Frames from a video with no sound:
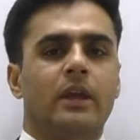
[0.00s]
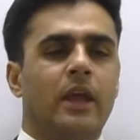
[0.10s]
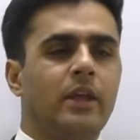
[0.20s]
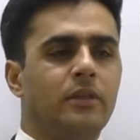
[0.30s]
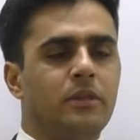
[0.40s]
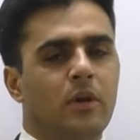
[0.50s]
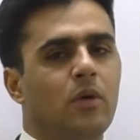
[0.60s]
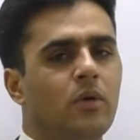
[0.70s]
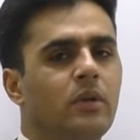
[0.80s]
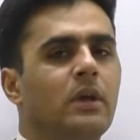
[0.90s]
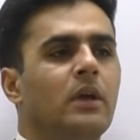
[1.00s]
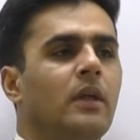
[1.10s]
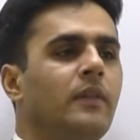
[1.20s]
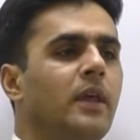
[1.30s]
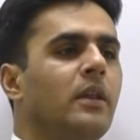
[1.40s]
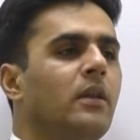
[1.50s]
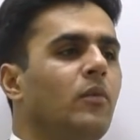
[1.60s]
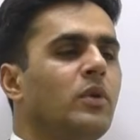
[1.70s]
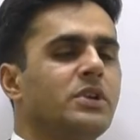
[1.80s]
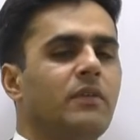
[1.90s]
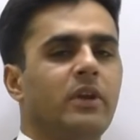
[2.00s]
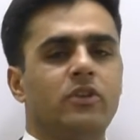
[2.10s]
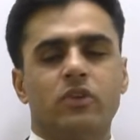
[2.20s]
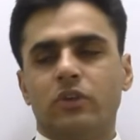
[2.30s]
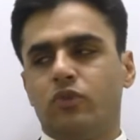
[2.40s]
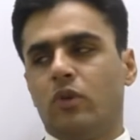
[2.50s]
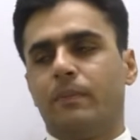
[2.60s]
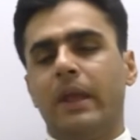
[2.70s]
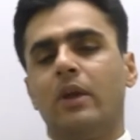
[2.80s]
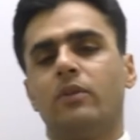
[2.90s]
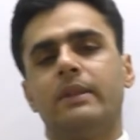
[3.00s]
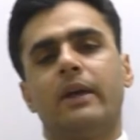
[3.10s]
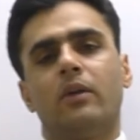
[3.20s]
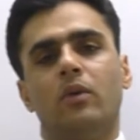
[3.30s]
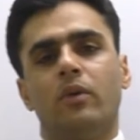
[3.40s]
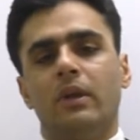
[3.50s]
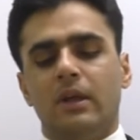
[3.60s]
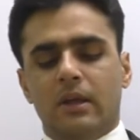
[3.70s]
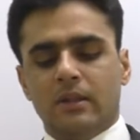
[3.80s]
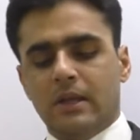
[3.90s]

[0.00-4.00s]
hey, the loan, then whatever interest you are paying on that loan,